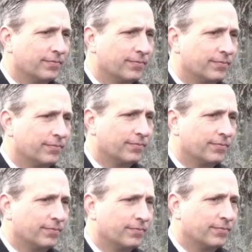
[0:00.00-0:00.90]
and
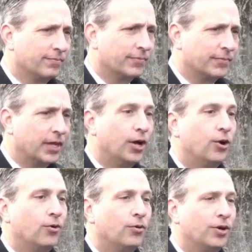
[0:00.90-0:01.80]
thinking of ways to
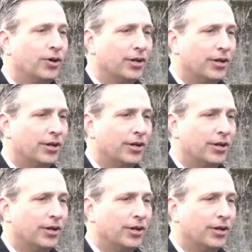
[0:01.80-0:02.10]
collaborate. This